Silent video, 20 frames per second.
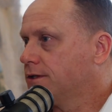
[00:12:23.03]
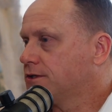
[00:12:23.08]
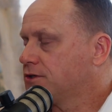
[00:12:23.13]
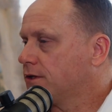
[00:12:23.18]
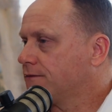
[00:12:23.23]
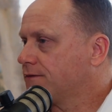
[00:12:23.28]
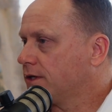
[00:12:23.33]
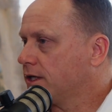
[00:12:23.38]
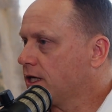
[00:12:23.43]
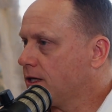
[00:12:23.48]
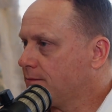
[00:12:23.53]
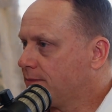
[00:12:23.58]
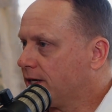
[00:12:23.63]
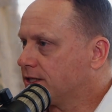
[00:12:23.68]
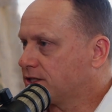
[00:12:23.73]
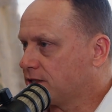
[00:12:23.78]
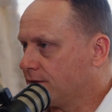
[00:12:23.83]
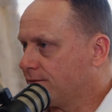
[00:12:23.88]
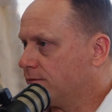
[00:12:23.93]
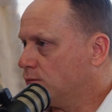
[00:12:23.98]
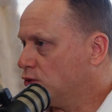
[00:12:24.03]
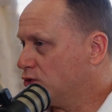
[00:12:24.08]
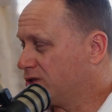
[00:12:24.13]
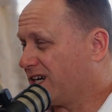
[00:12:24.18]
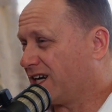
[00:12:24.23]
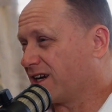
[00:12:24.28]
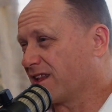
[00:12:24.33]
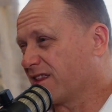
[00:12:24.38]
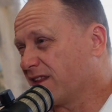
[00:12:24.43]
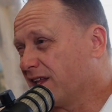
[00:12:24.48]
So if they keep asking for more
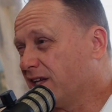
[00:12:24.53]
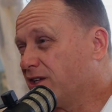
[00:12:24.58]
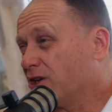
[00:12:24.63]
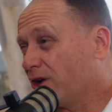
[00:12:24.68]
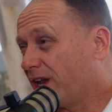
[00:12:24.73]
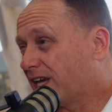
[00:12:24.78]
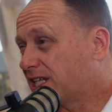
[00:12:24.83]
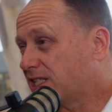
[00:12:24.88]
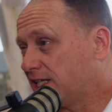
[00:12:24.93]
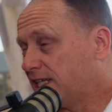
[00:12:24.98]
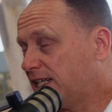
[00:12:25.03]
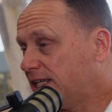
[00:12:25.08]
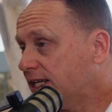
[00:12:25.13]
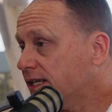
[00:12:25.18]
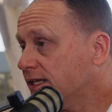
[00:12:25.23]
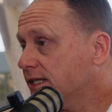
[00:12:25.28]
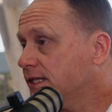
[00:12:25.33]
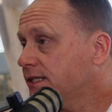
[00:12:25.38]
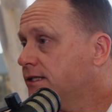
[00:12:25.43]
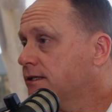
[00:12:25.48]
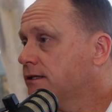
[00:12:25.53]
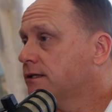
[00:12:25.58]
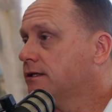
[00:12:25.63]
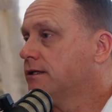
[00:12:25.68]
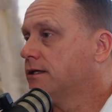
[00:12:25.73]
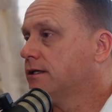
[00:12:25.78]
data that they don't actually need,